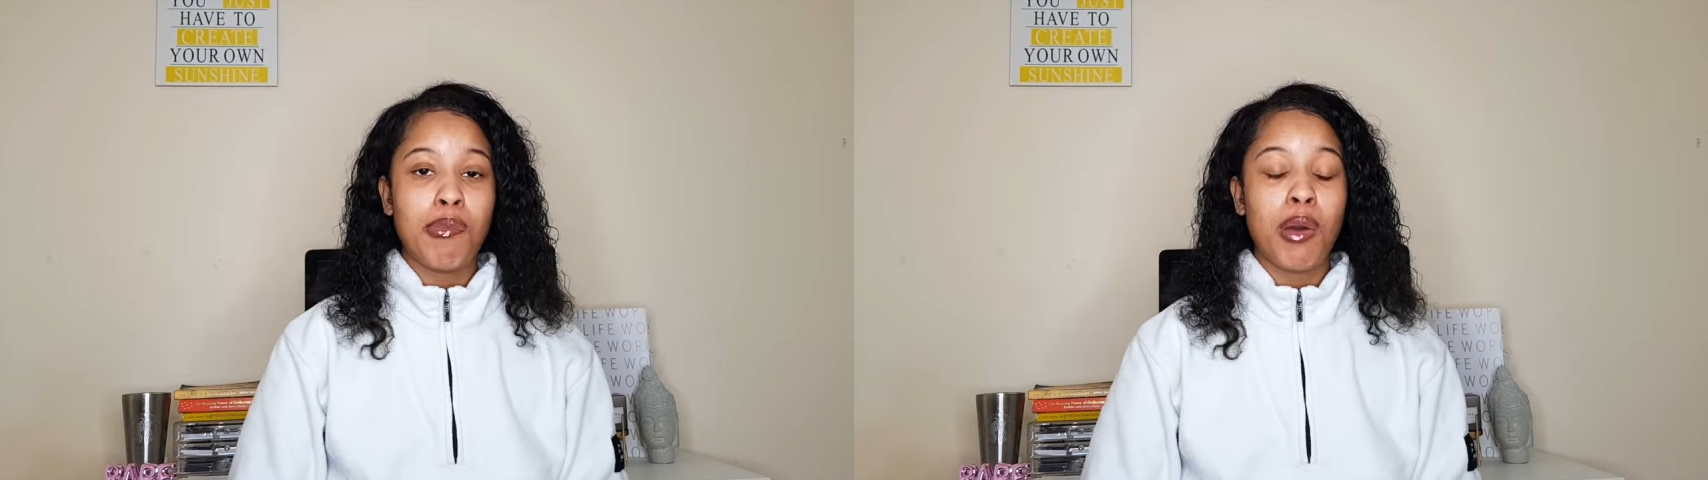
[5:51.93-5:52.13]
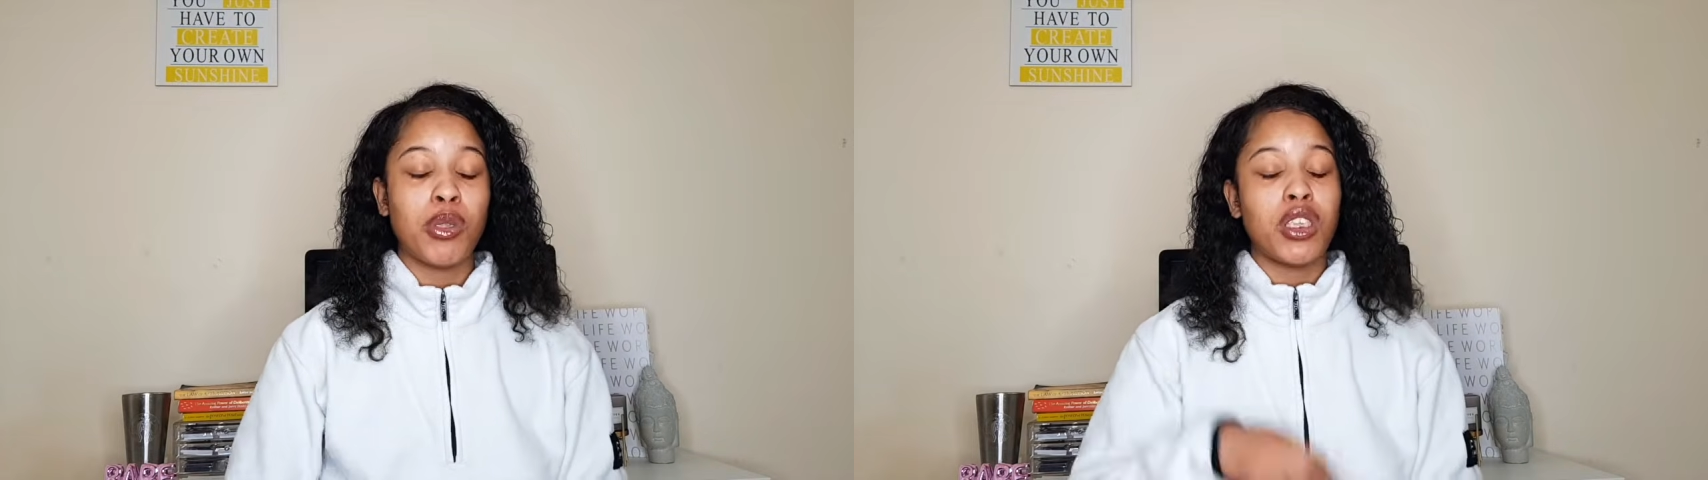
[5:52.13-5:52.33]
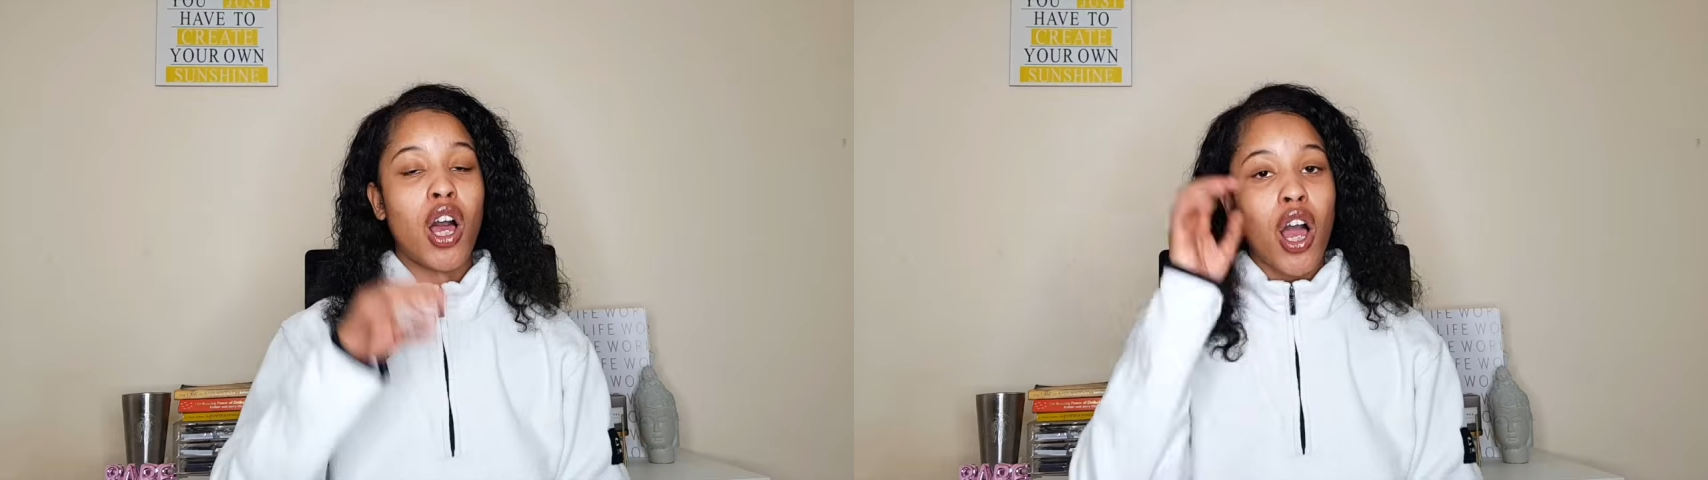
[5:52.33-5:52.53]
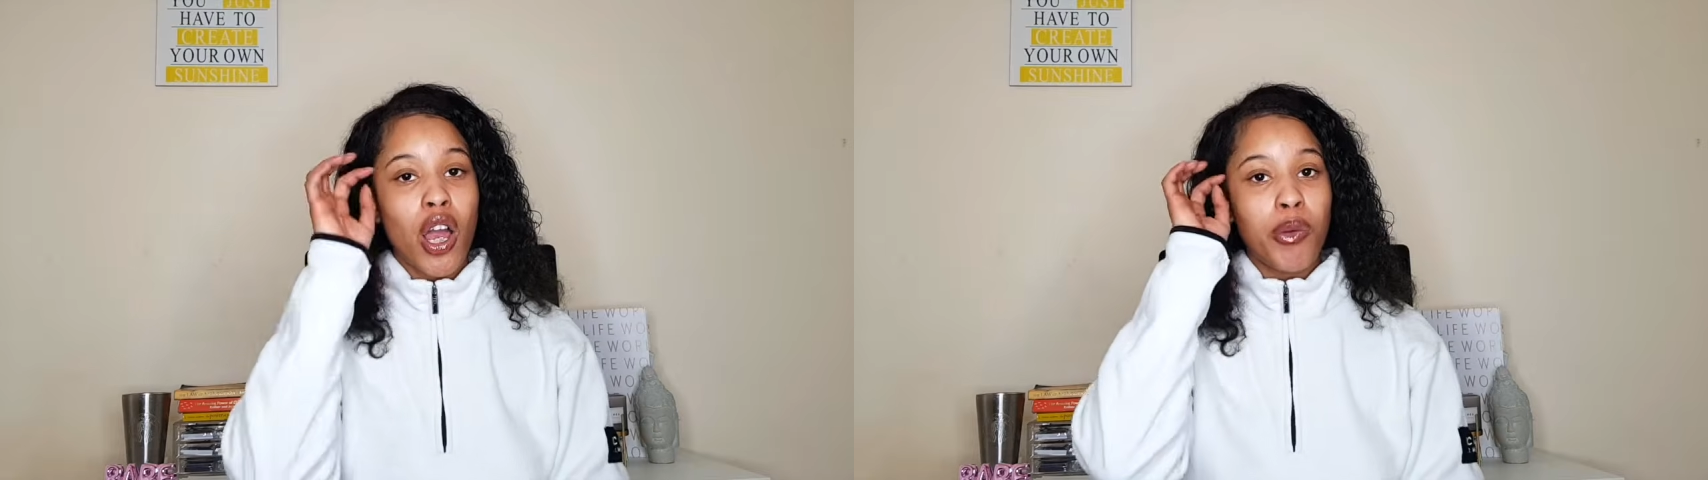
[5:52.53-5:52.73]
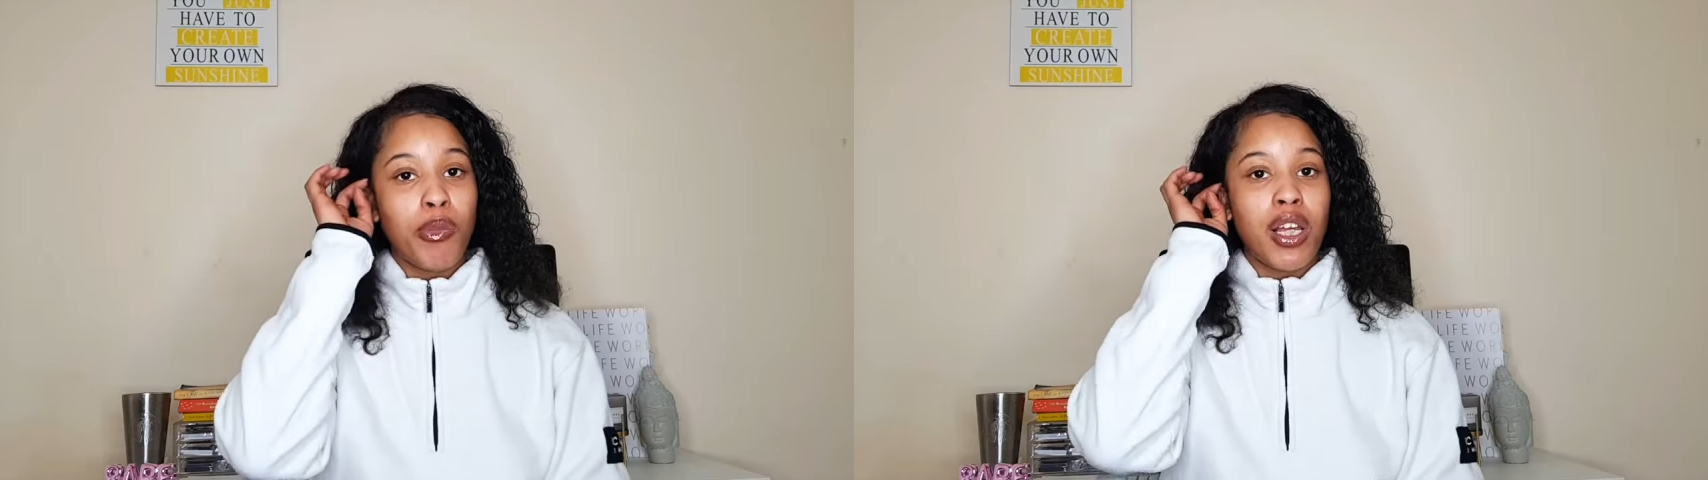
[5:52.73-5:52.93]
I was
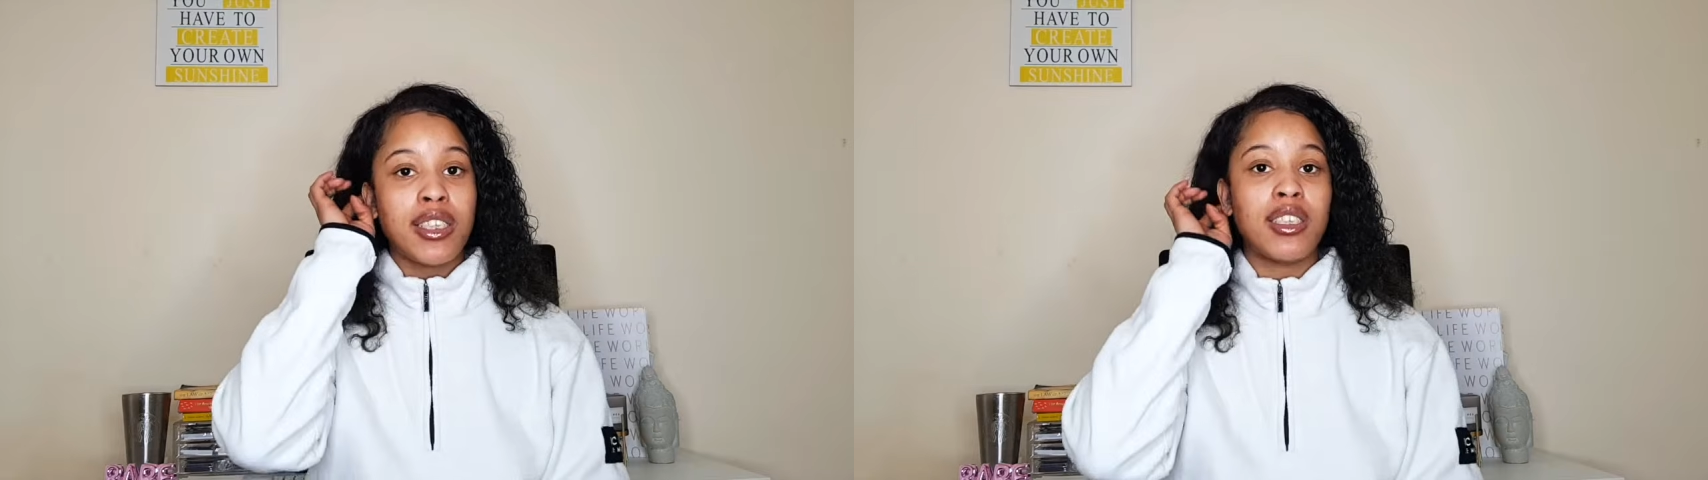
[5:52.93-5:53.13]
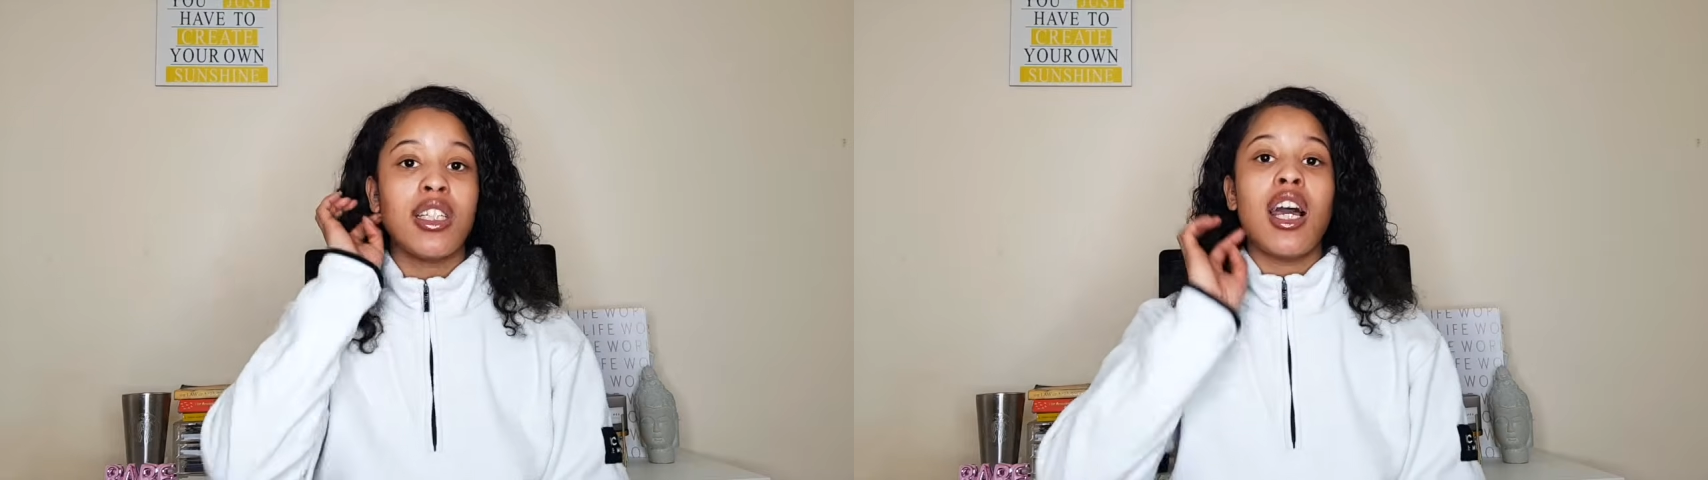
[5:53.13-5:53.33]
homeless.